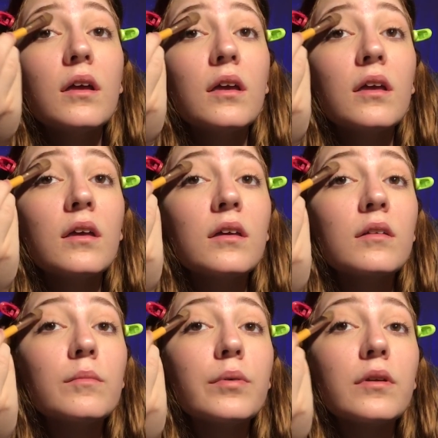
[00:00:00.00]

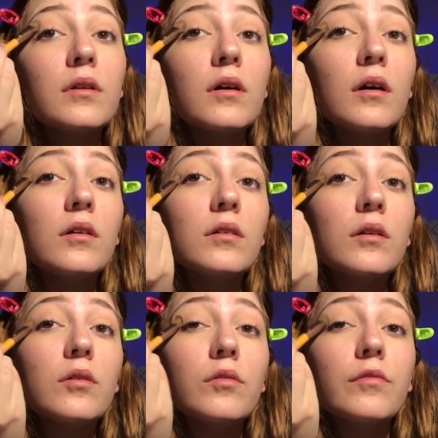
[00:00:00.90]
and put it all
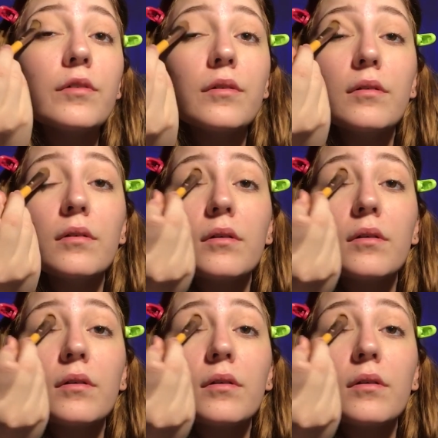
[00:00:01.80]
over.